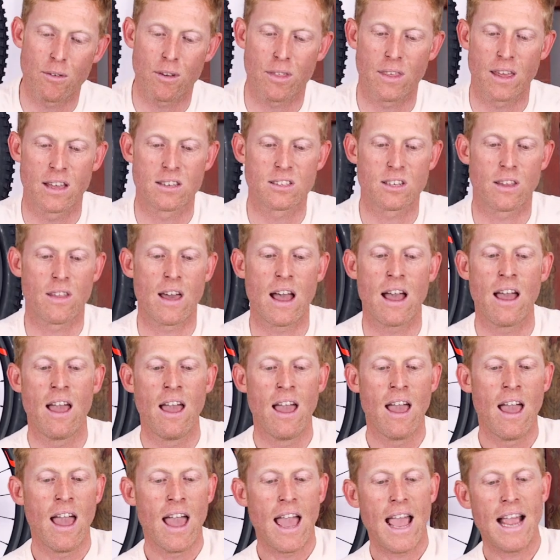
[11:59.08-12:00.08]
everything else like that,
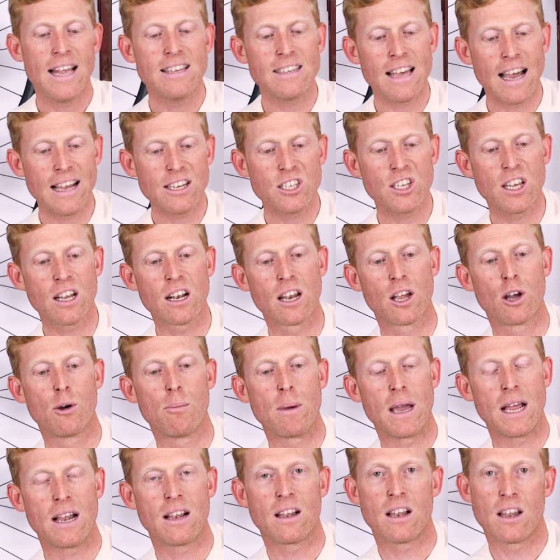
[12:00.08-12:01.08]
is actually a little
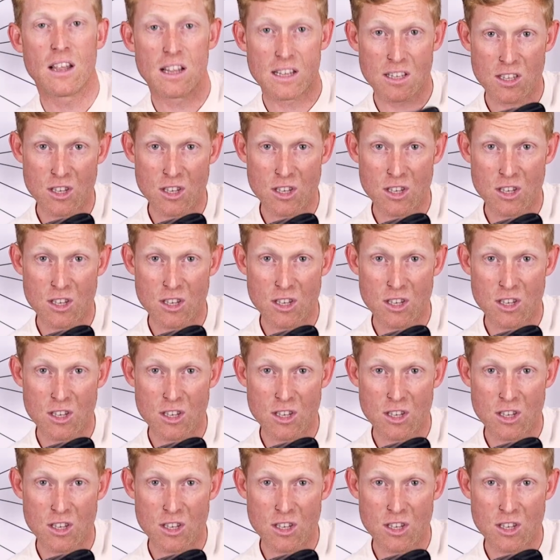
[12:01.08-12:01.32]
bit